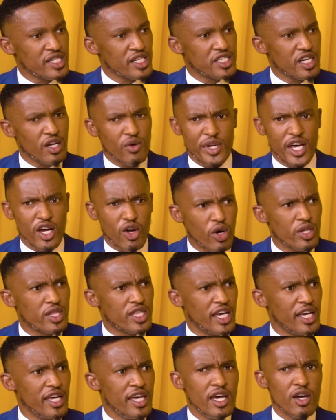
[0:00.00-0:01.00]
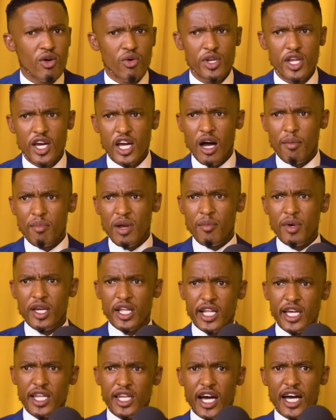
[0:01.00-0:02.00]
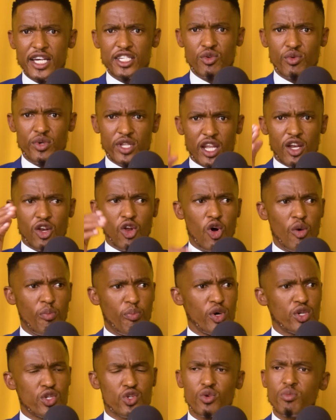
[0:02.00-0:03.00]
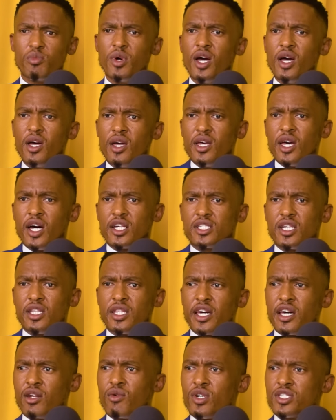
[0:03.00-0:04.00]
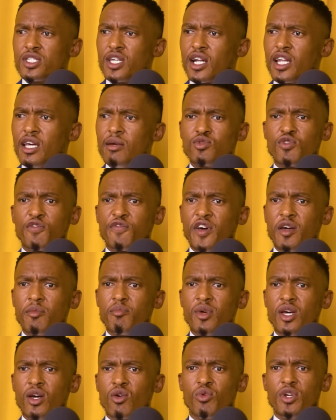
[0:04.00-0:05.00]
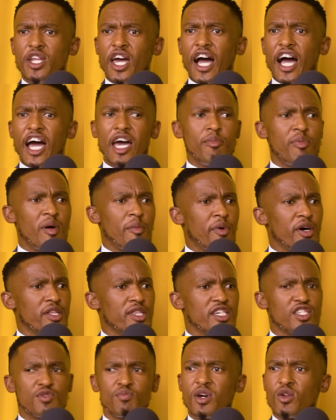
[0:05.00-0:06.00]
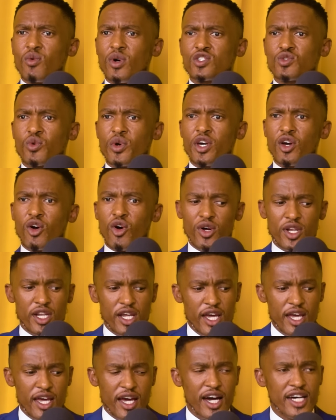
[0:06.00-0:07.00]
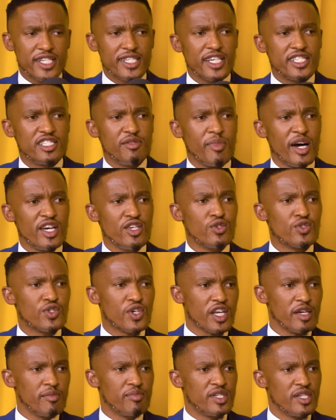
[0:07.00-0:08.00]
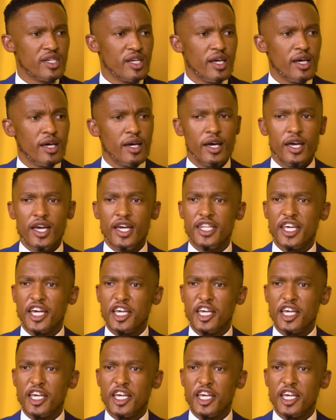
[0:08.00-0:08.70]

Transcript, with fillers: when I got there, with a long courtroom. And then what's the claim to fame? When I hype about this man, what's going on? I started my new script. If